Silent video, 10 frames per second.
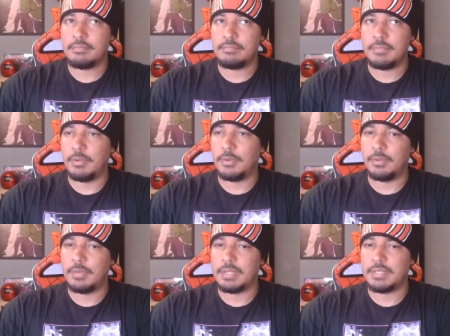I don't
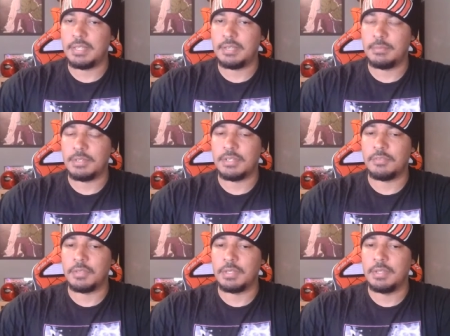know how to say that much
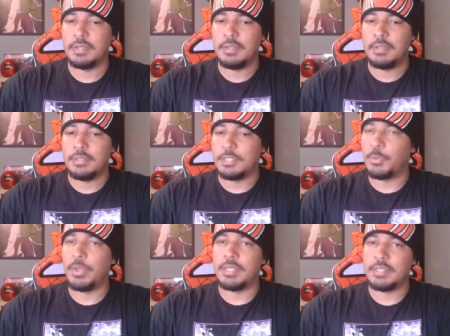differently. The
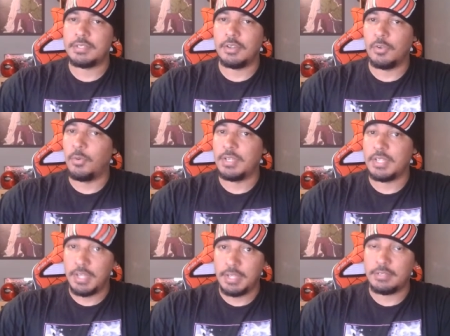twins are going to
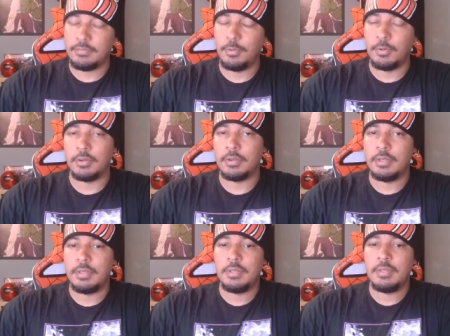hunt for
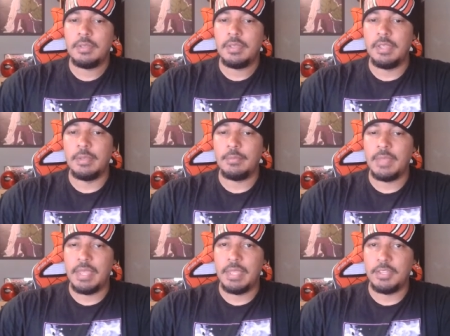him,
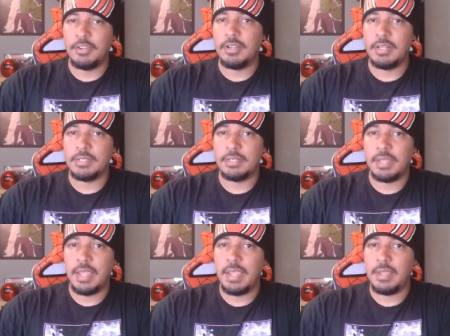and they're hunting
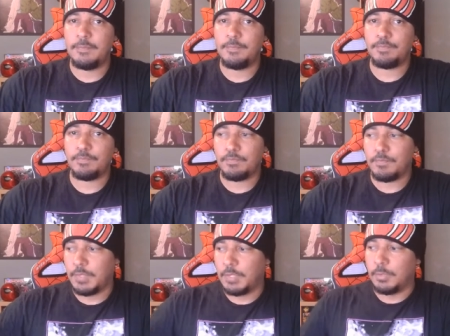at
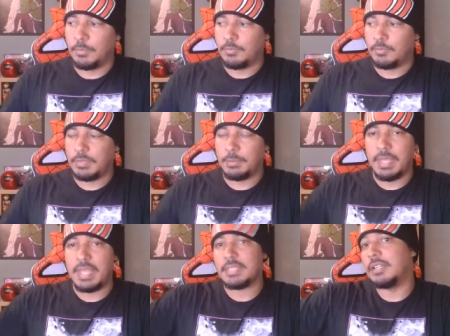you know the
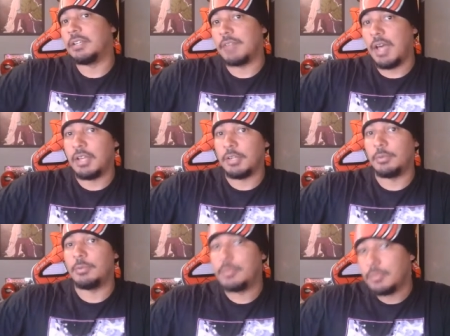behest of Otto.
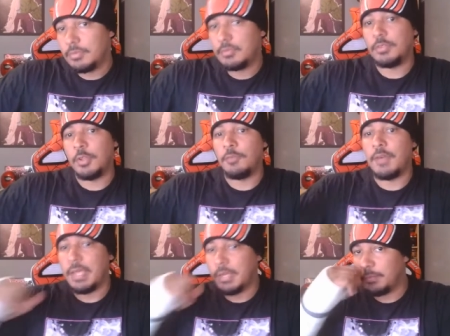Go
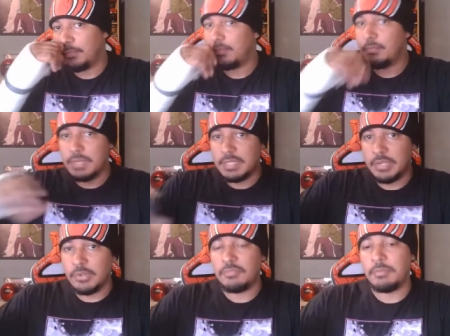find him, be
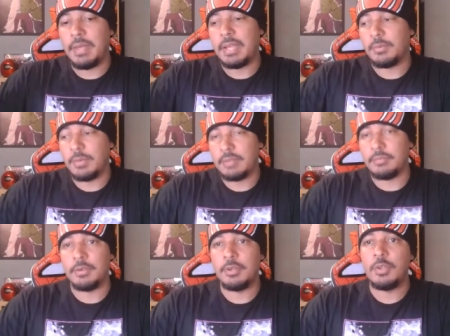secretive about it,
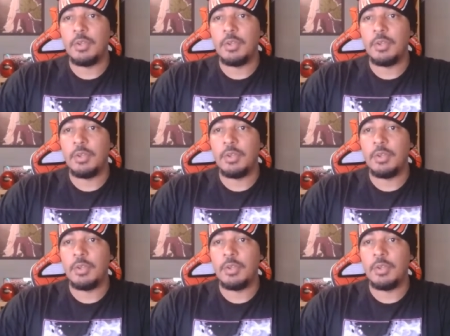whatever.